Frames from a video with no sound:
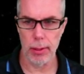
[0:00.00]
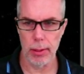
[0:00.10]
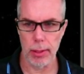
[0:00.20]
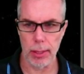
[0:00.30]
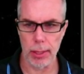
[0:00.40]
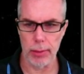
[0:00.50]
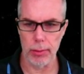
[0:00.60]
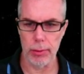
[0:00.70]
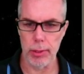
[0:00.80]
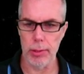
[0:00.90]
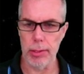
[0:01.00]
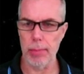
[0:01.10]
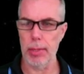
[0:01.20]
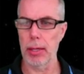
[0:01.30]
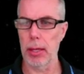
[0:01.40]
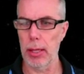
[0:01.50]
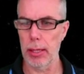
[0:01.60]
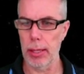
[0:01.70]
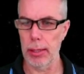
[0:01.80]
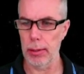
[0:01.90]
and you see the same kind of thing
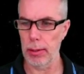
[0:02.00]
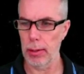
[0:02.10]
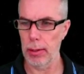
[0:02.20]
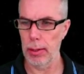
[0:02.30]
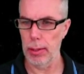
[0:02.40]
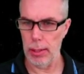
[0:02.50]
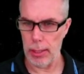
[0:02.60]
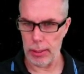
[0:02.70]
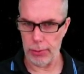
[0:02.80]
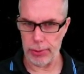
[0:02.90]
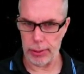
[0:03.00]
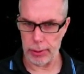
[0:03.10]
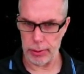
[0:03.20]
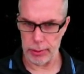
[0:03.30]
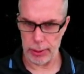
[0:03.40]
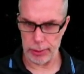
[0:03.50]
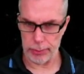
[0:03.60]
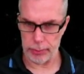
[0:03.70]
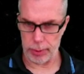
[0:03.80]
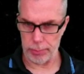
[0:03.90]
here. And in fact, there
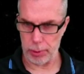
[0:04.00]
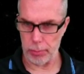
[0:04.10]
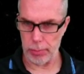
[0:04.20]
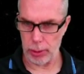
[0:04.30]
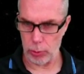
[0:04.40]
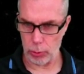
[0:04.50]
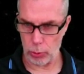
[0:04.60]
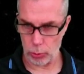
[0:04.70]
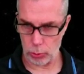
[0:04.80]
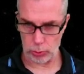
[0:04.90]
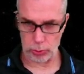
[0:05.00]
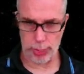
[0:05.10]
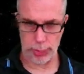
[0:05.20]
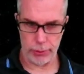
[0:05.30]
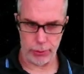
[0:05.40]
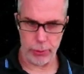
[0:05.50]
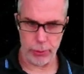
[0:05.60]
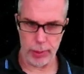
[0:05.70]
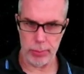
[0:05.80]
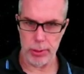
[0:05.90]
are probably quite a few
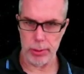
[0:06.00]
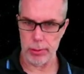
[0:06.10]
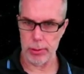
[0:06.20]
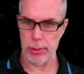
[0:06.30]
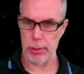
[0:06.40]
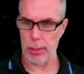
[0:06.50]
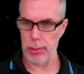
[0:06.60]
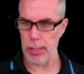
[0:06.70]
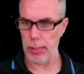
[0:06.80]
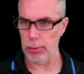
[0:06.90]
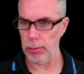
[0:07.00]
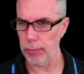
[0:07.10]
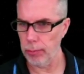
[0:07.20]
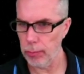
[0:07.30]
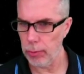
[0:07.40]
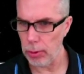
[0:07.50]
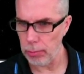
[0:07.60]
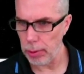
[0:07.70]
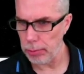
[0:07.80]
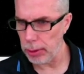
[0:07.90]
images in general. You know,
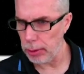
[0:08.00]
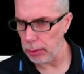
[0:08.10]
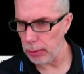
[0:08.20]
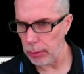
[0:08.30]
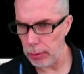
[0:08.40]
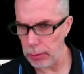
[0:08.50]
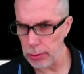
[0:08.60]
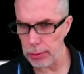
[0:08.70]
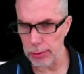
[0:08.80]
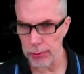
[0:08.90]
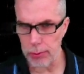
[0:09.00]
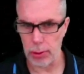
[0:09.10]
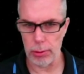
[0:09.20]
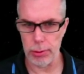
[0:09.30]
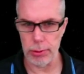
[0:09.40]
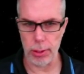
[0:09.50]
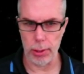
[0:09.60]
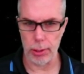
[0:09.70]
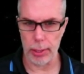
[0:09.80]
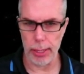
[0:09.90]
maybe these different colors
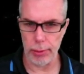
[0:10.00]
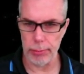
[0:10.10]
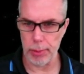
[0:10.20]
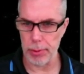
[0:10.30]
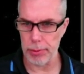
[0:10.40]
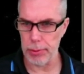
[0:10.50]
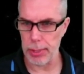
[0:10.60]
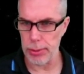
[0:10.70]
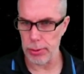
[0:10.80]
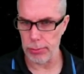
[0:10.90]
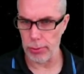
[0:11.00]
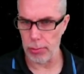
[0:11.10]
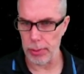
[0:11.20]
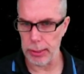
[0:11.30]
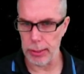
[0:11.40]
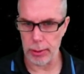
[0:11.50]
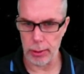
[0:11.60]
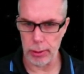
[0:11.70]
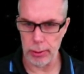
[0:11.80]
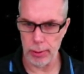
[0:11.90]
are a representation of how many there
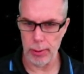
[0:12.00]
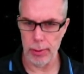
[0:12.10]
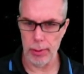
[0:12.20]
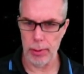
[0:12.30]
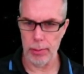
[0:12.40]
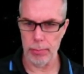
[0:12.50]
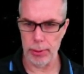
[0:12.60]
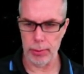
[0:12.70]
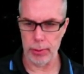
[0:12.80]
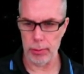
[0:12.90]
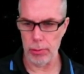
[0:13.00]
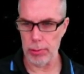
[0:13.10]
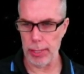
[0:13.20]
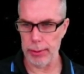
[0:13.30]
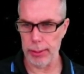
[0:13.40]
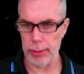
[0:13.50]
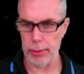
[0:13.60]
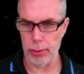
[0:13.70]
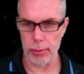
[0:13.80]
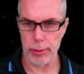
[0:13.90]
are, but it looks like there are, you
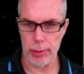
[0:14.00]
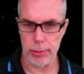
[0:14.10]
know, at least a